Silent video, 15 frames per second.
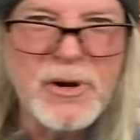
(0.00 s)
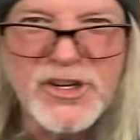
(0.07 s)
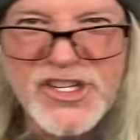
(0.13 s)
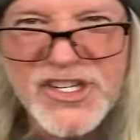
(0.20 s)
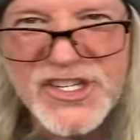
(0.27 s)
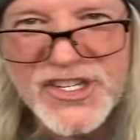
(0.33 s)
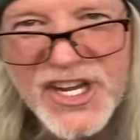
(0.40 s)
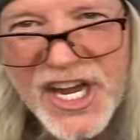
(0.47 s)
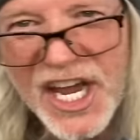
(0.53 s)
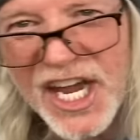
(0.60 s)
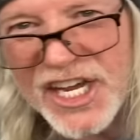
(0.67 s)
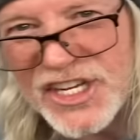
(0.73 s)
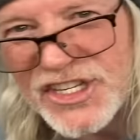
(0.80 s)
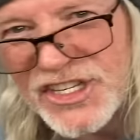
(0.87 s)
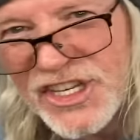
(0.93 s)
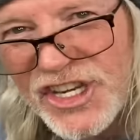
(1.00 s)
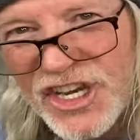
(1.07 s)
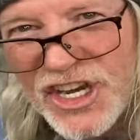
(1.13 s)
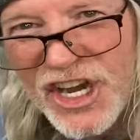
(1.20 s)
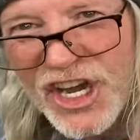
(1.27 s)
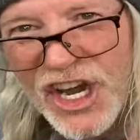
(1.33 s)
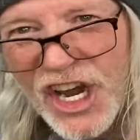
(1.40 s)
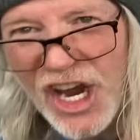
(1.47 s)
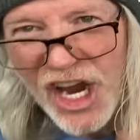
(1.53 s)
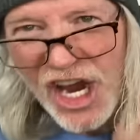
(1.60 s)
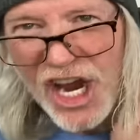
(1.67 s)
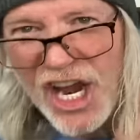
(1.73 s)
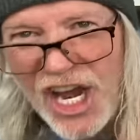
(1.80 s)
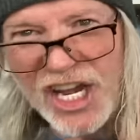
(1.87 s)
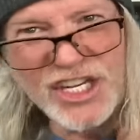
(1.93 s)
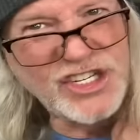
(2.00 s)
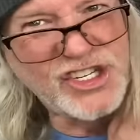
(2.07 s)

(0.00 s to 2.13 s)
6 is